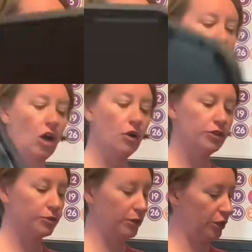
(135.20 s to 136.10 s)
go
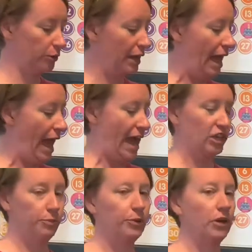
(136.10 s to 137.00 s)
through and
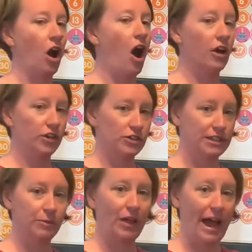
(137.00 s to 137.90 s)
you put all your
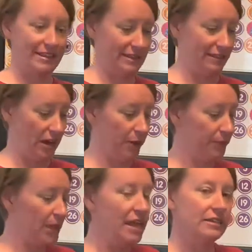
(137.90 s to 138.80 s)
supplies in there.
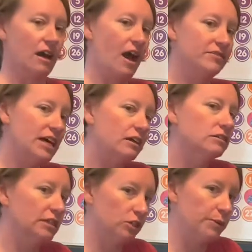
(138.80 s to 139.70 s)
Now, I've done a
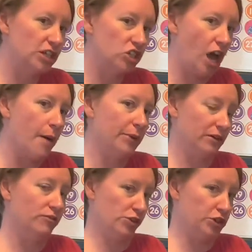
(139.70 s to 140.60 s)
little bit of shopping
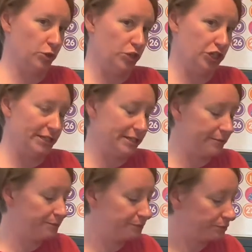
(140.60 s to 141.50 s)
for Georgie's
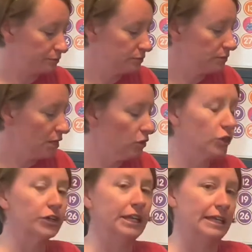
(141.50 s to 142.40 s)

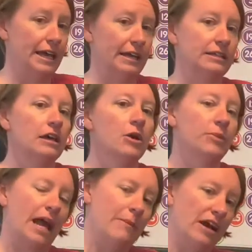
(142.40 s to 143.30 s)
learning kit,
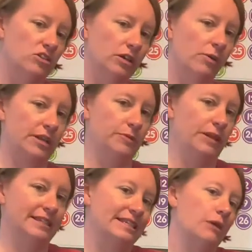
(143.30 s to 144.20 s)
but I'm actually going to be
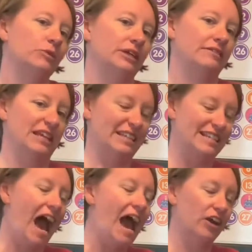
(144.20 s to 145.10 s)
assembling the
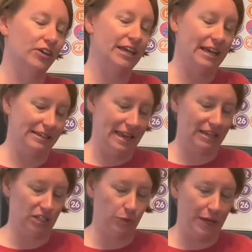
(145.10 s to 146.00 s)
entire kit
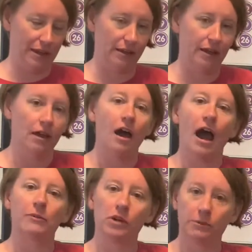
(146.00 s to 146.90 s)
next week.
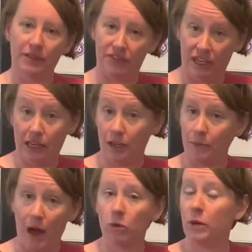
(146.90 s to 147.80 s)
I'm going to be thinking
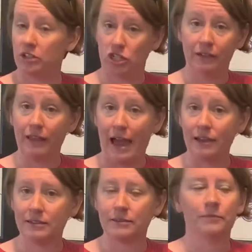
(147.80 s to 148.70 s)
about what she
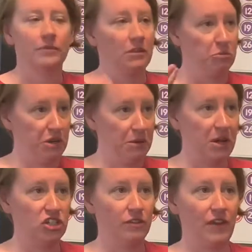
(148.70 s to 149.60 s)
likes. Pretty
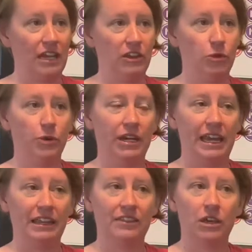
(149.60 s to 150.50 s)
much if you put
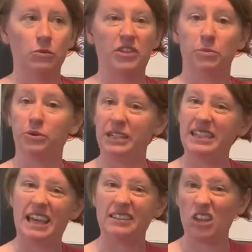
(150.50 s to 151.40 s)
anything with a
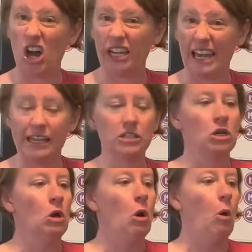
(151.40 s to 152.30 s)
princess on it,
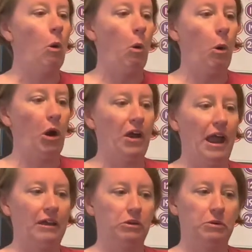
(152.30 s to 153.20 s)
or
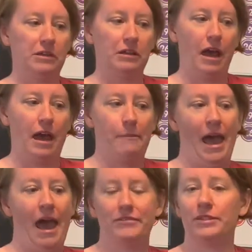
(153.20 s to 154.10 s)

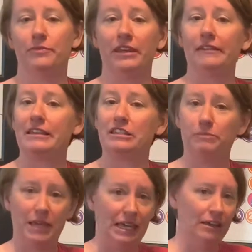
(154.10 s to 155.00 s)
have something that's
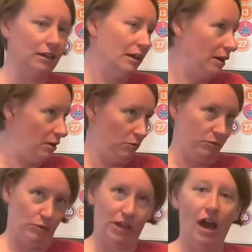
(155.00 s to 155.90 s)
pink,
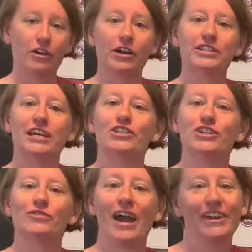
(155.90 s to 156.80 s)
we got our
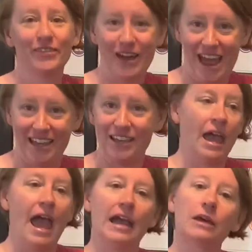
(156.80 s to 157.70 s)
attention right away.
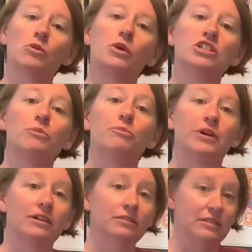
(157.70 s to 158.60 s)
And I'm going to
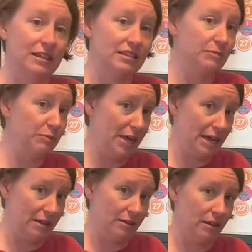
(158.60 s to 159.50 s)
build this
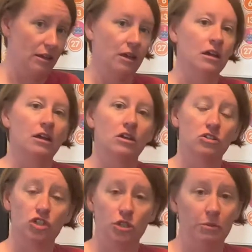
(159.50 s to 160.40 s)
bin
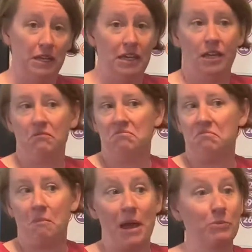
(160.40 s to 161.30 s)
to be
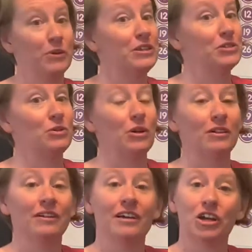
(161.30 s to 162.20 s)
my
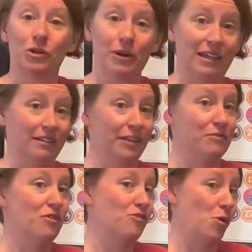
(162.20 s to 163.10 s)
preschool
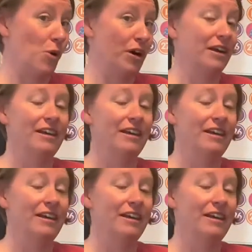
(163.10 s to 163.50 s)
curriculum for